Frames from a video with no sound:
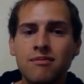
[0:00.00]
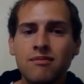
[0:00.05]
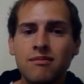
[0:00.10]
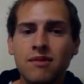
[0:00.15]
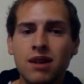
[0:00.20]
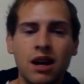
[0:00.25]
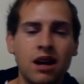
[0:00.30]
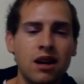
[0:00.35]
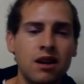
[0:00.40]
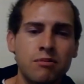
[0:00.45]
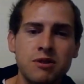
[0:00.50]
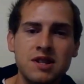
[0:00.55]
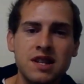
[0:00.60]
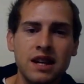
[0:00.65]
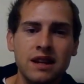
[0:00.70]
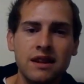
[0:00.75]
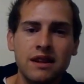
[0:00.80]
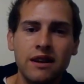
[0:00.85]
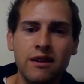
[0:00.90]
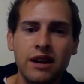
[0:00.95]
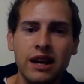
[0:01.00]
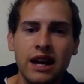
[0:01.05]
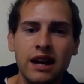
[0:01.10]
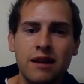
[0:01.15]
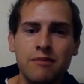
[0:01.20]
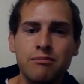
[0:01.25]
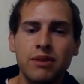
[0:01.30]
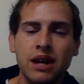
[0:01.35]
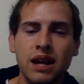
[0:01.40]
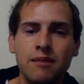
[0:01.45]
100% there yet,
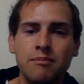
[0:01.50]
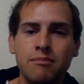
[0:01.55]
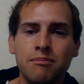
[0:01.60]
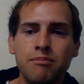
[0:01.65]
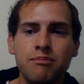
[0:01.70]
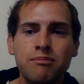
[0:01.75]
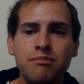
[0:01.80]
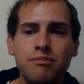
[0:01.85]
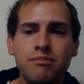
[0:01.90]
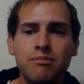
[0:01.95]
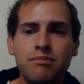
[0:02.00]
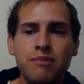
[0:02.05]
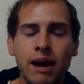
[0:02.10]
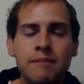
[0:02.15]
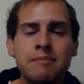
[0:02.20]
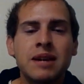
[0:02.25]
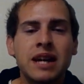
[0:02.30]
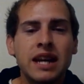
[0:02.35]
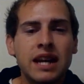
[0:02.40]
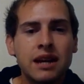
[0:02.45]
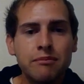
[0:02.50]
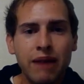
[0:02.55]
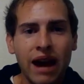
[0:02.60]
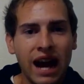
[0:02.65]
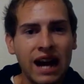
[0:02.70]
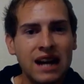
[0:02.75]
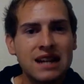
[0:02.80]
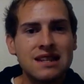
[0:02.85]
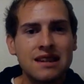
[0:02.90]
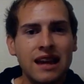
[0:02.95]
but I'm getting
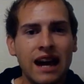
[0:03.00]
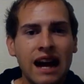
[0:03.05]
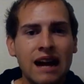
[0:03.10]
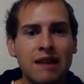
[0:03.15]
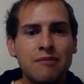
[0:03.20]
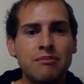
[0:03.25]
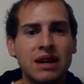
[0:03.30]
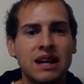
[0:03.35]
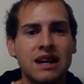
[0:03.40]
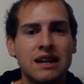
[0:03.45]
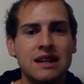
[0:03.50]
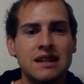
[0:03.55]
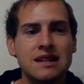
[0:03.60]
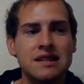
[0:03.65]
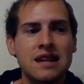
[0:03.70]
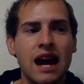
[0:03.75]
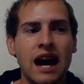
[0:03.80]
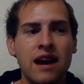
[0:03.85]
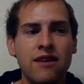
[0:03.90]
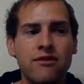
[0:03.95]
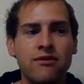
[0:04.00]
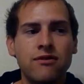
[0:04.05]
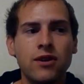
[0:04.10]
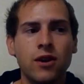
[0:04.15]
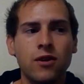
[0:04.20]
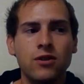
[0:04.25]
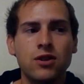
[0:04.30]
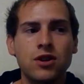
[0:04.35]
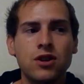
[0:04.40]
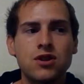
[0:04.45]
back to that because I
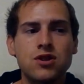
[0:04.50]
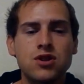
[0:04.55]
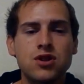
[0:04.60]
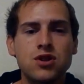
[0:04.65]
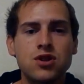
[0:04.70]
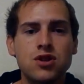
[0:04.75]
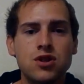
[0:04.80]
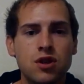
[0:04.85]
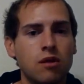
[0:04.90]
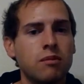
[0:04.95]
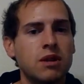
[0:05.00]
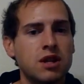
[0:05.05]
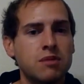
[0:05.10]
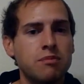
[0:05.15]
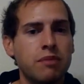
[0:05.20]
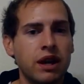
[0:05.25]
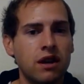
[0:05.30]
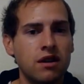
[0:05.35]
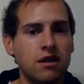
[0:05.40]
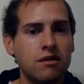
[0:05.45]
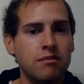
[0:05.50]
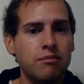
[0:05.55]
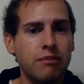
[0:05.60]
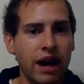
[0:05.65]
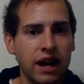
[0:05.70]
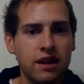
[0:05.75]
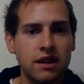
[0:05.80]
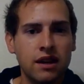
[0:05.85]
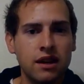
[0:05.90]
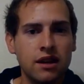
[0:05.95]
felt so much better
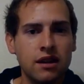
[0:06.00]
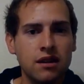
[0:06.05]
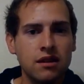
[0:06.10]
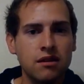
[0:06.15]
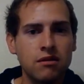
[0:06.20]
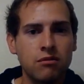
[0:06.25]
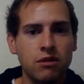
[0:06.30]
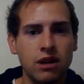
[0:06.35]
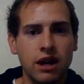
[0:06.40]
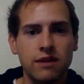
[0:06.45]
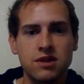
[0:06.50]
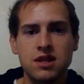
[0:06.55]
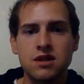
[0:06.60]
back then when I was